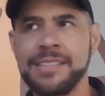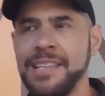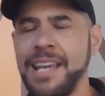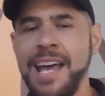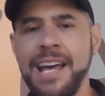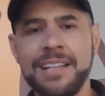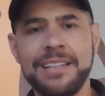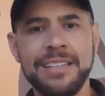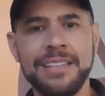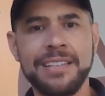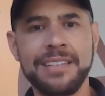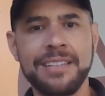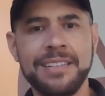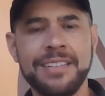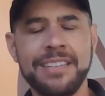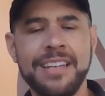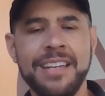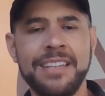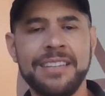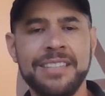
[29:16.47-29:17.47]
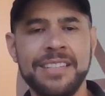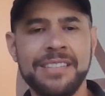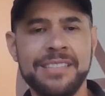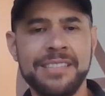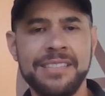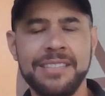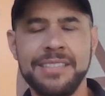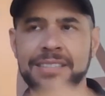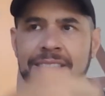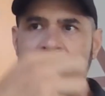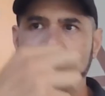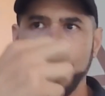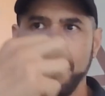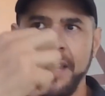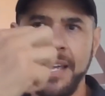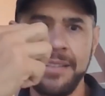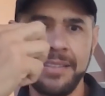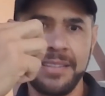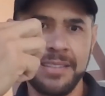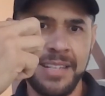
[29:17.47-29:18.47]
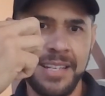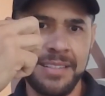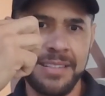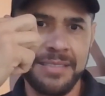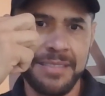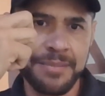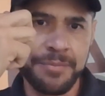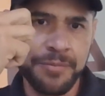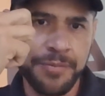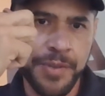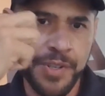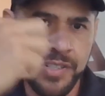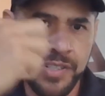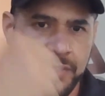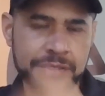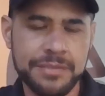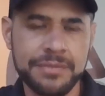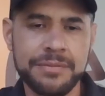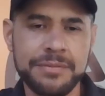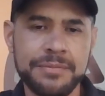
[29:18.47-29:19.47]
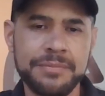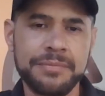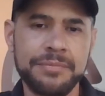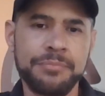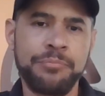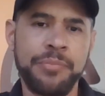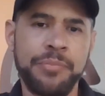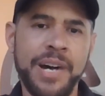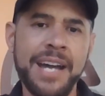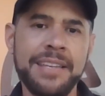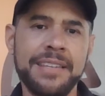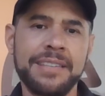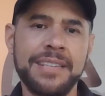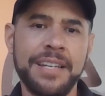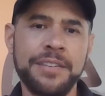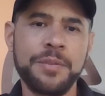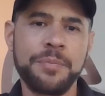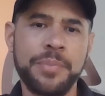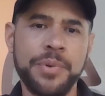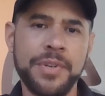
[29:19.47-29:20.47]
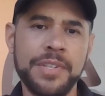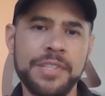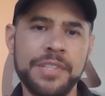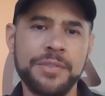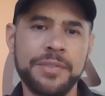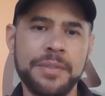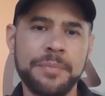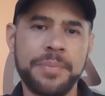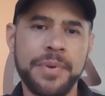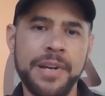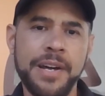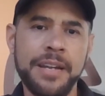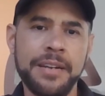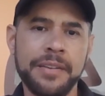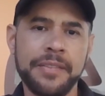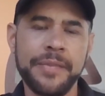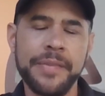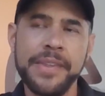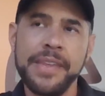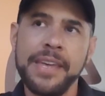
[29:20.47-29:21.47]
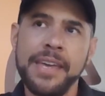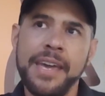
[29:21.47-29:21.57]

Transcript: Exactly. That first bite that you put into the product.